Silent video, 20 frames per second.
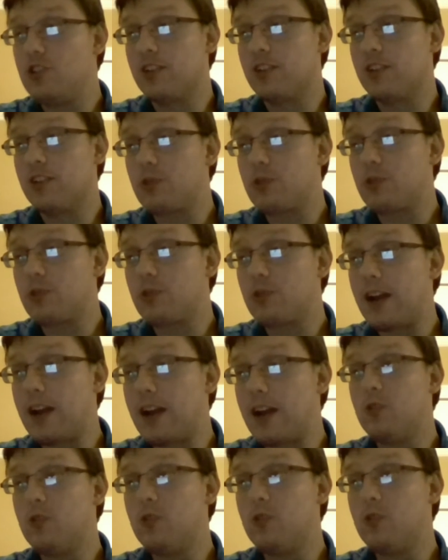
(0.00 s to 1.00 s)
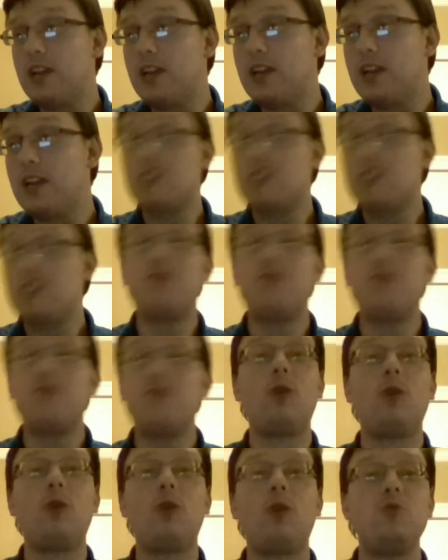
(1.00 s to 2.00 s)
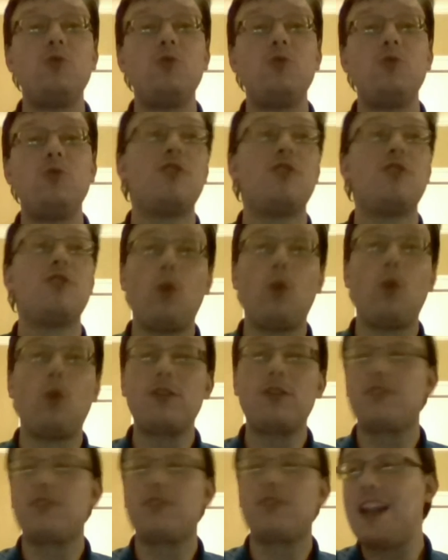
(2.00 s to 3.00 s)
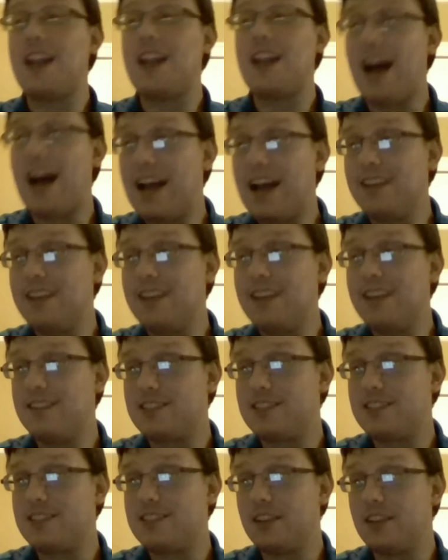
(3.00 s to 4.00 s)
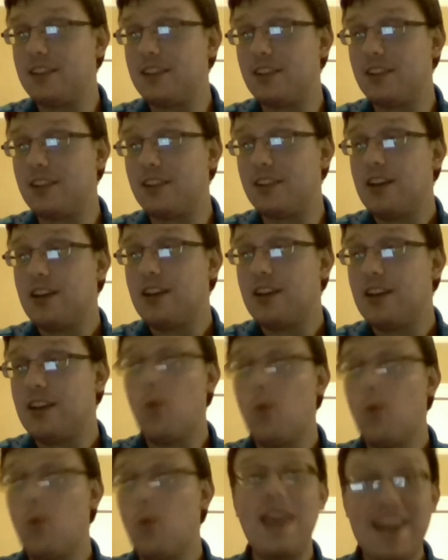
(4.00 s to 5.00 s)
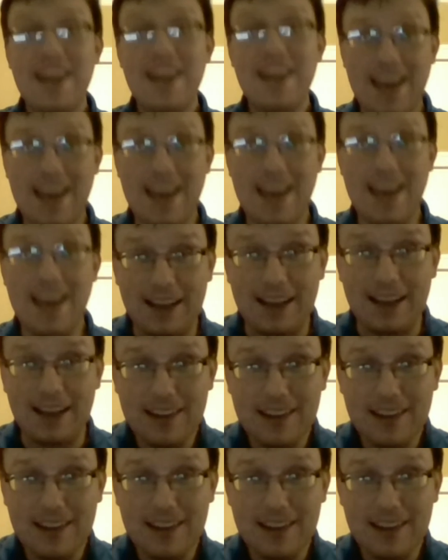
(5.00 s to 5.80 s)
a trainer who's 4 for 9 this year, winning,